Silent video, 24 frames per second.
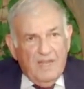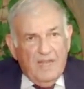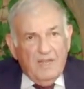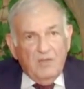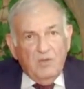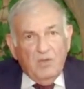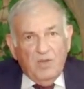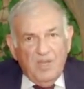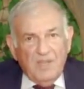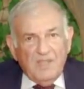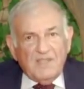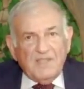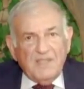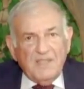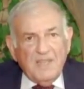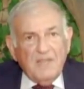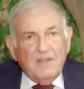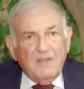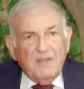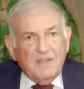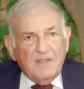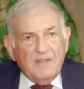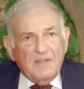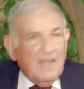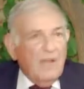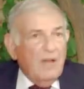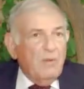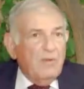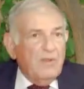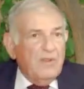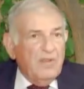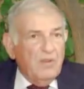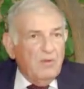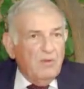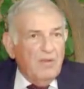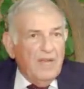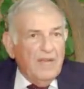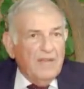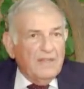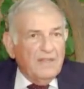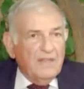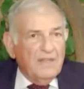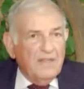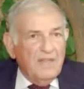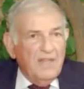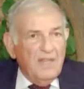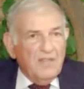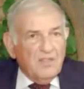And you can see this now in the
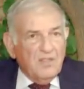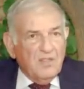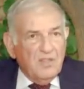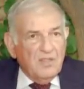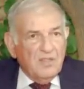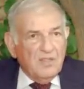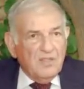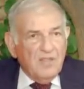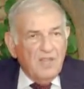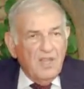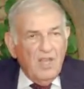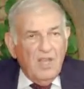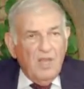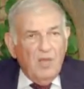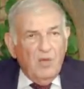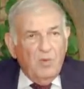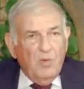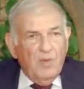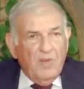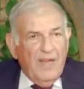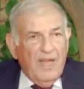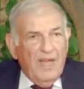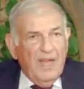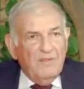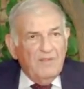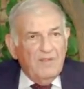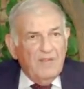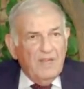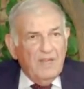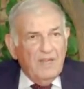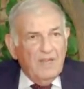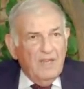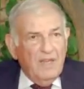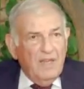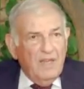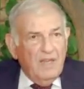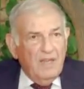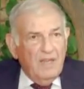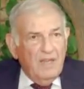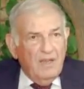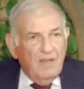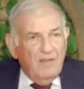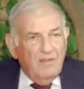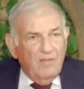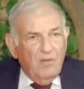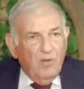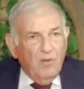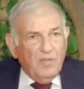United Nations with having
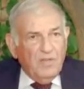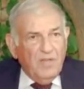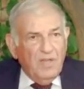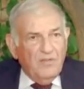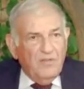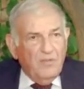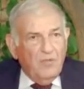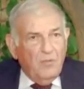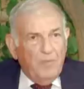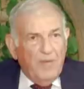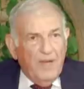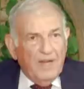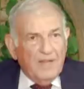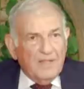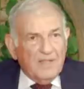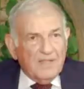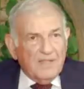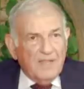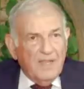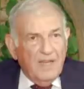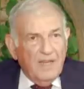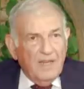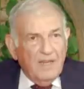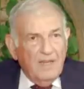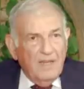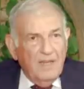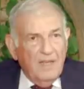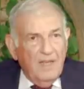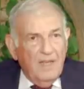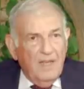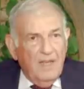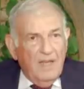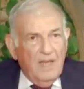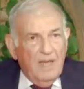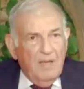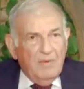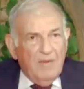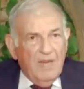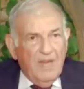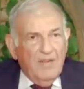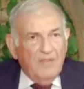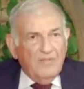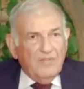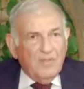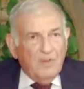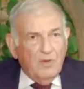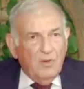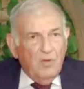voting for Palestine. I mean,
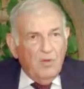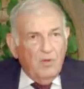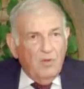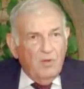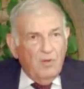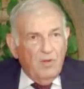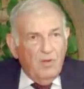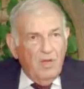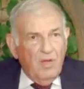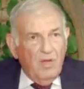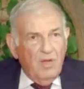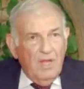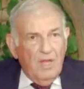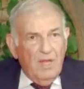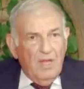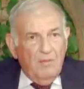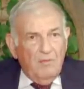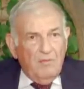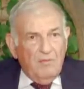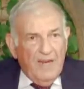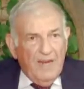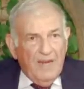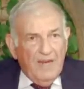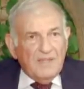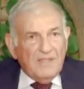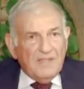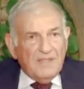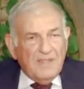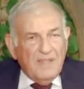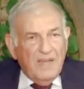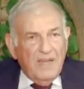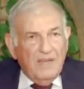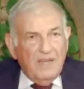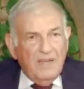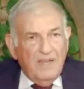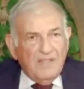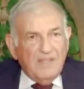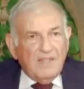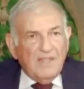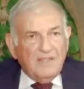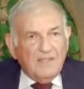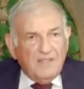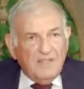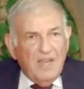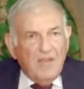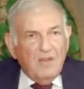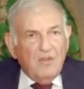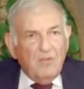after all, Palestine is a
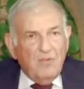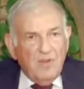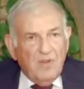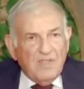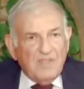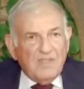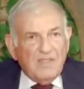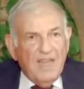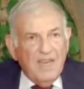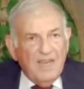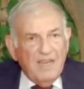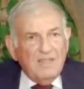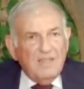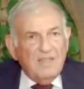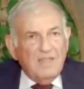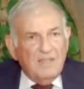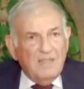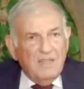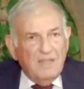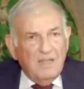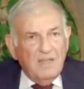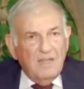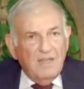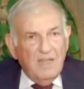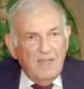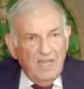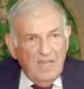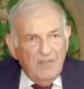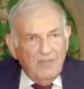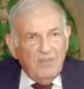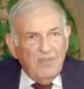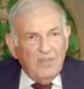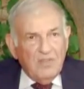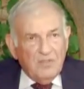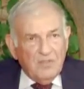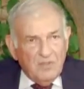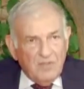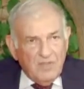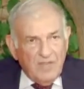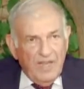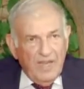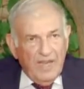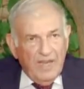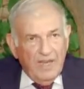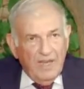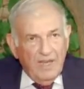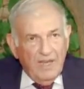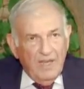terrorist entity, even
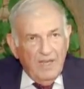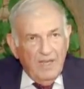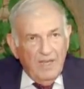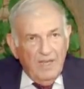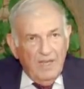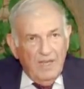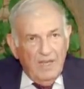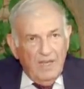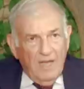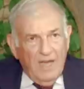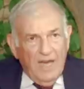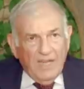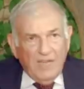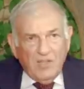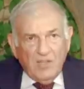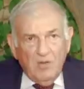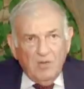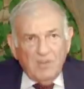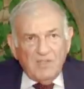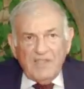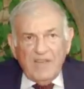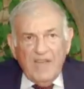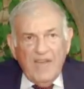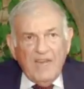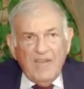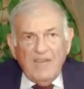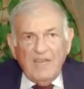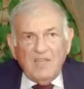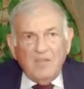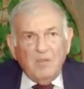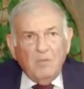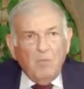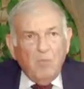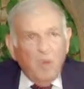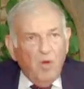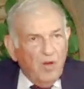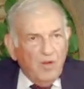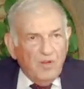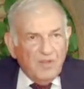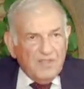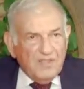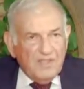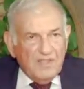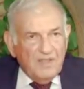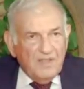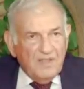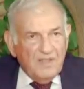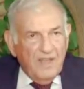today. I don't see any
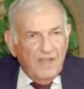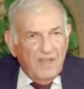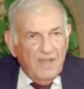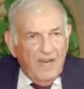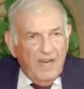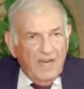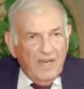democracy there.